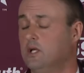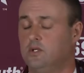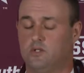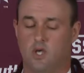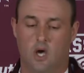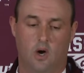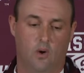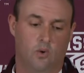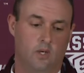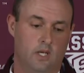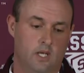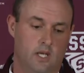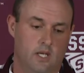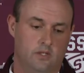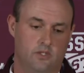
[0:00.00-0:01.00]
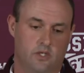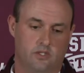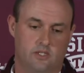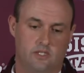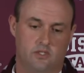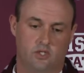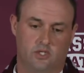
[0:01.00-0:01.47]
So
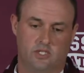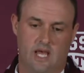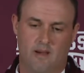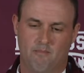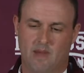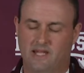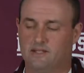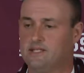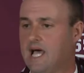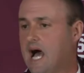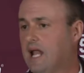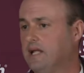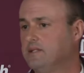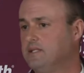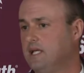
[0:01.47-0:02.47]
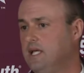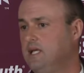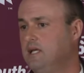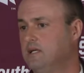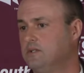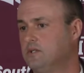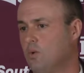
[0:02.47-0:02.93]
just that
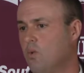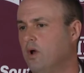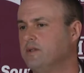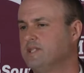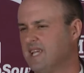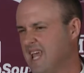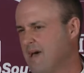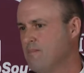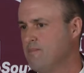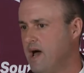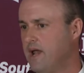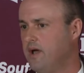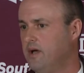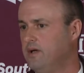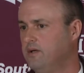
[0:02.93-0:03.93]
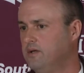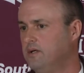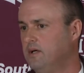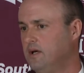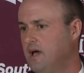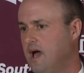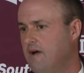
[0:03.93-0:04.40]
mentality to want to get better
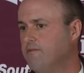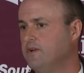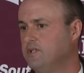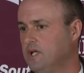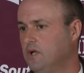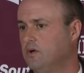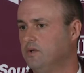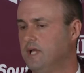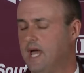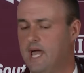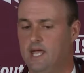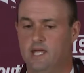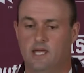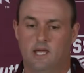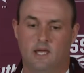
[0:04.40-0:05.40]
every single day,